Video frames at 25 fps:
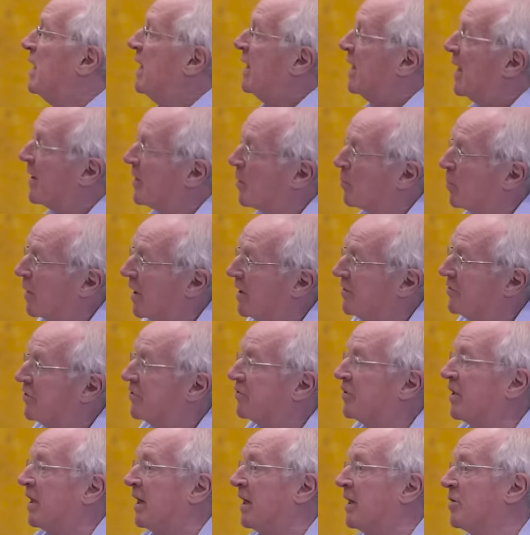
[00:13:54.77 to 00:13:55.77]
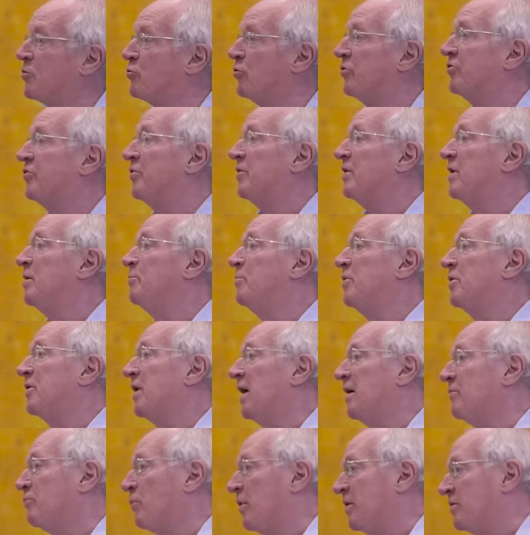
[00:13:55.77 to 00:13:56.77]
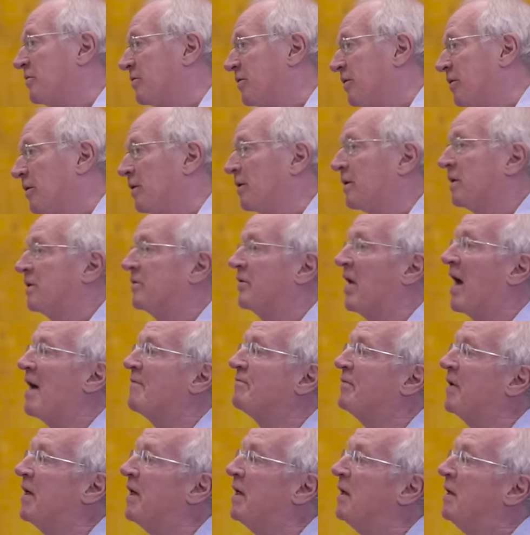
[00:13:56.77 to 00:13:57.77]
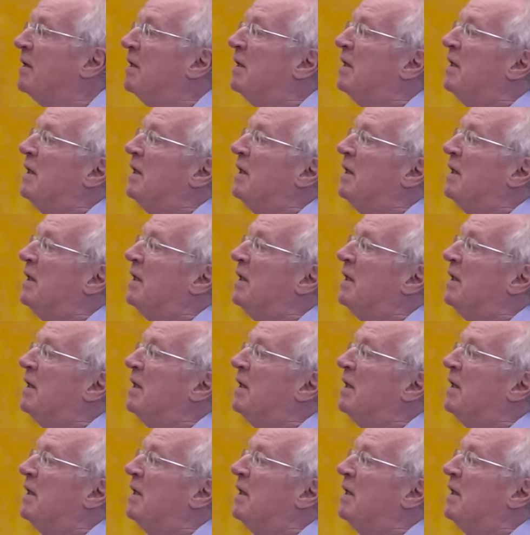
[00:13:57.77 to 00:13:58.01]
In other places, King Idris in Libya gave way to Colonel Gaddafi.